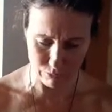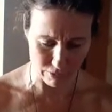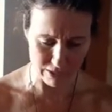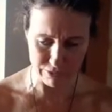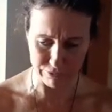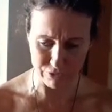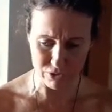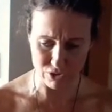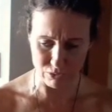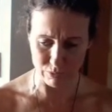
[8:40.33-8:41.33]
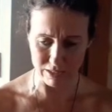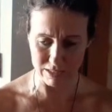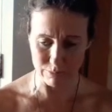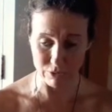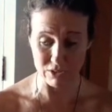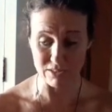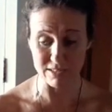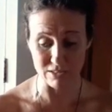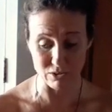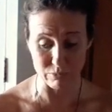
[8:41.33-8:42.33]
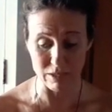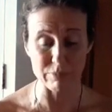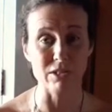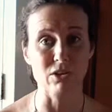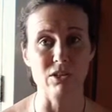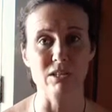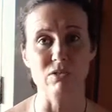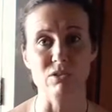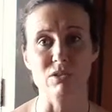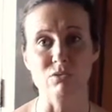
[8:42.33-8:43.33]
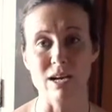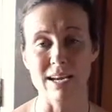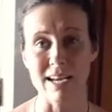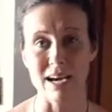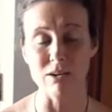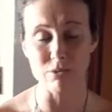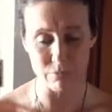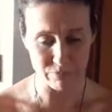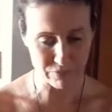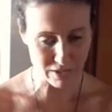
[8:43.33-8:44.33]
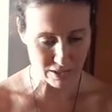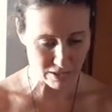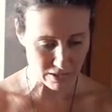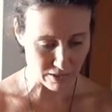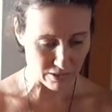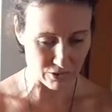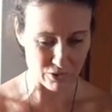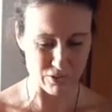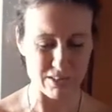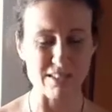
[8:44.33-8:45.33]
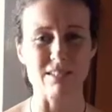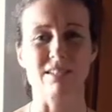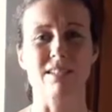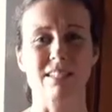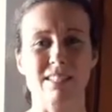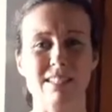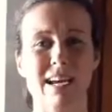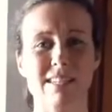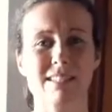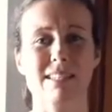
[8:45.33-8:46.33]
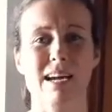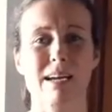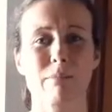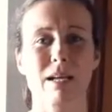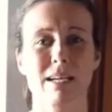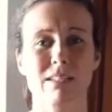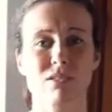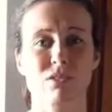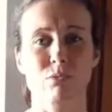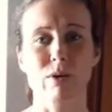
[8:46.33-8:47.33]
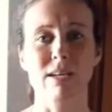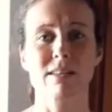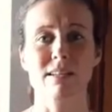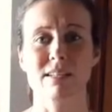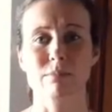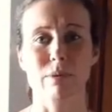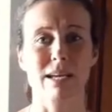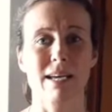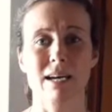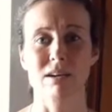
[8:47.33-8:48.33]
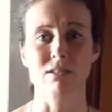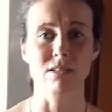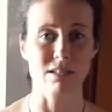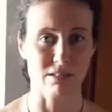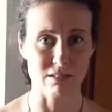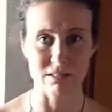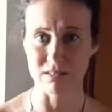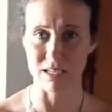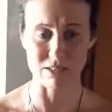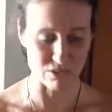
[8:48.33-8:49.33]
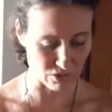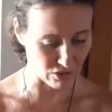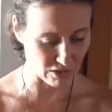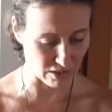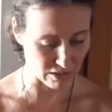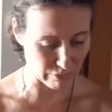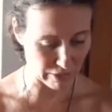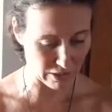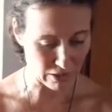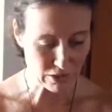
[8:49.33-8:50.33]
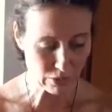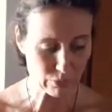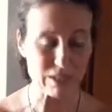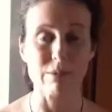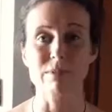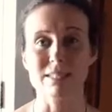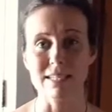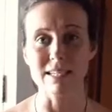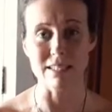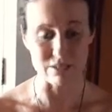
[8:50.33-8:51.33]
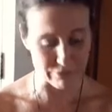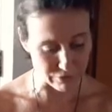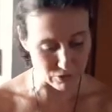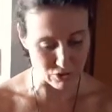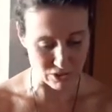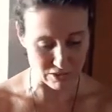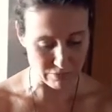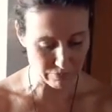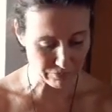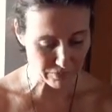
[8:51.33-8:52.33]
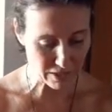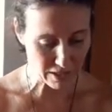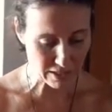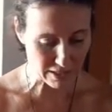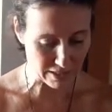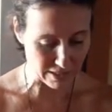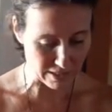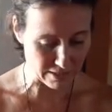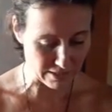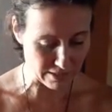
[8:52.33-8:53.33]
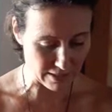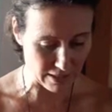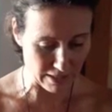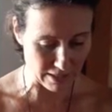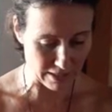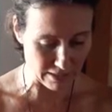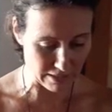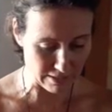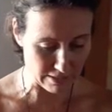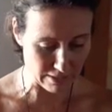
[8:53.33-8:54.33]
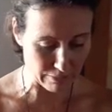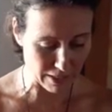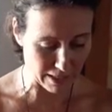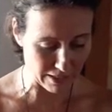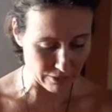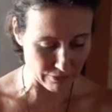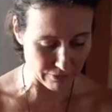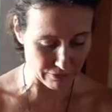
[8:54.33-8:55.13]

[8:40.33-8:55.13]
in the future we experience, and you may be going through it right now. You know, this isn't an exact timeline, so when things play out is uncertain, but what I'm seeing in the future is some kind of